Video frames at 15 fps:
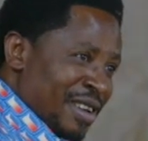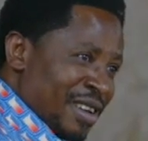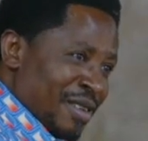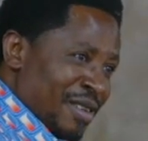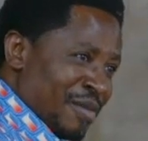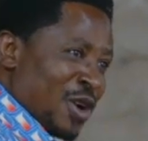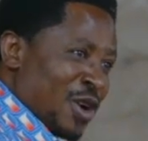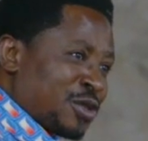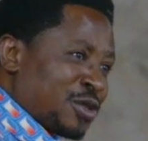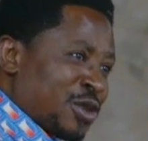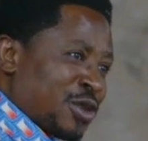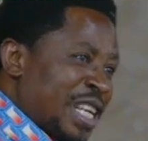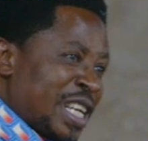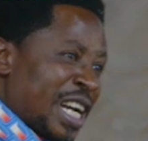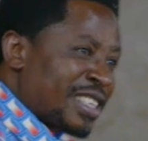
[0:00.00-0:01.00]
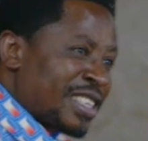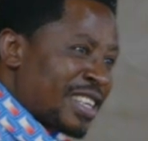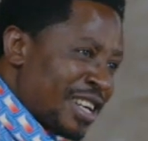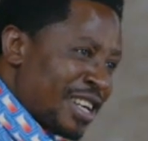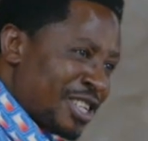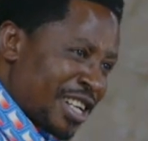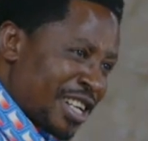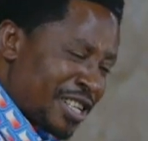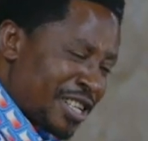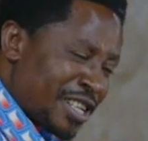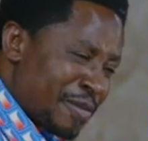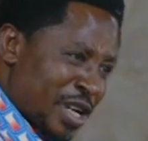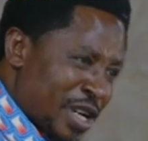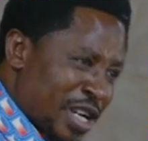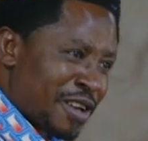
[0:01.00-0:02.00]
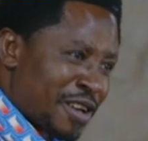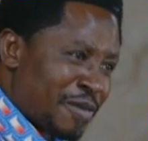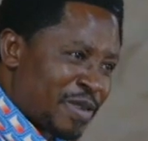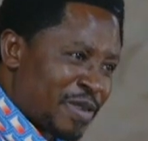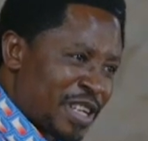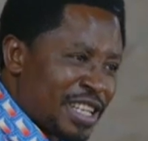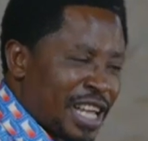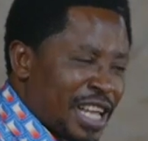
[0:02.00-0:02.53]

because of that relationship we keep in that